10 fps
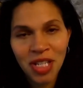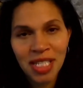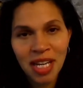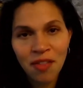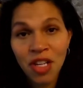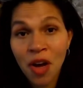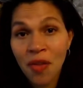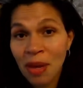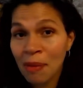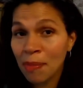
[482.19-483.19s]
because you never
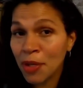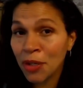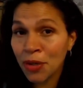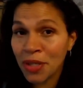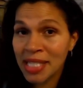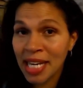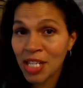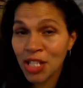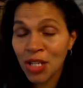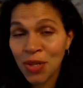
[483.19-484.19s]
know, they might be in your
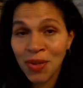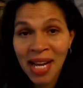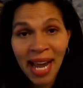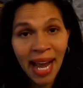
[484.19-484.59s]
state too,